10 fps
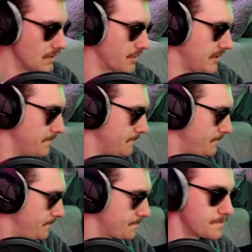Okay.
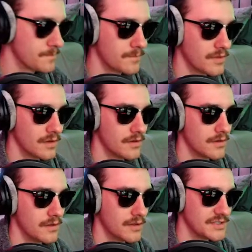
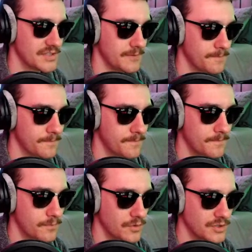Let's see.
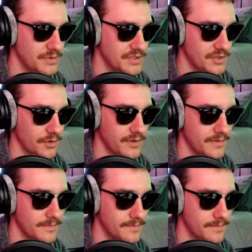Where should we start?
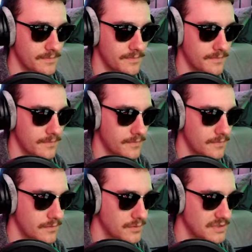
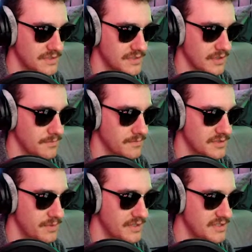What was this guy?
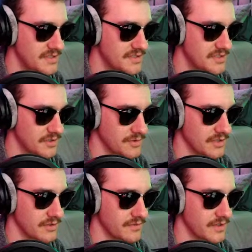Space is so
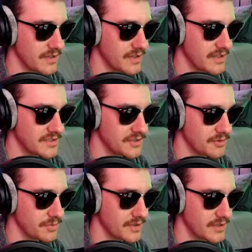terrifying and
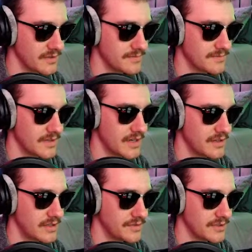so pretty, and
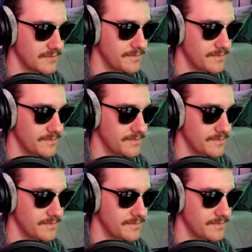I love it.